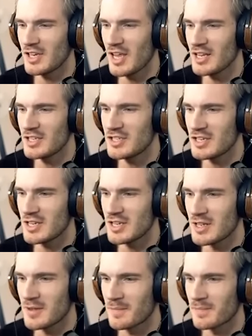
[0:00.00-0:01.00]

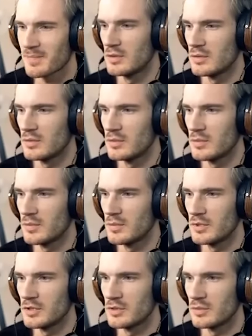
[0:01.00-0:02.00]
changey.
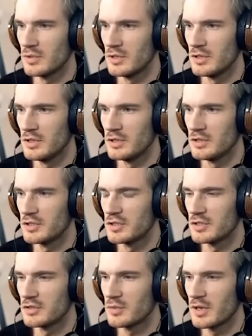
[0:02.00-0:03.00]
Wish it only leads
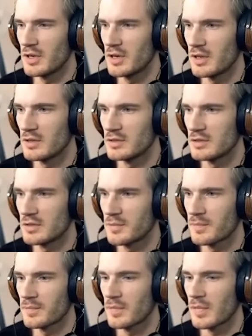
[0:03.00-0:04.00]
this way. Nice.
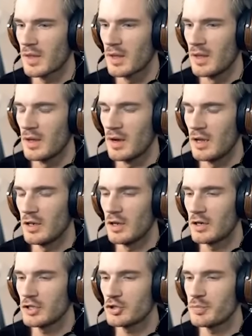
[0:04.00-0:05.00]
A
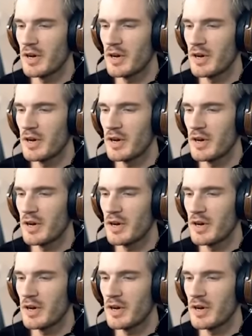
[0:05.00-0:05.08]
large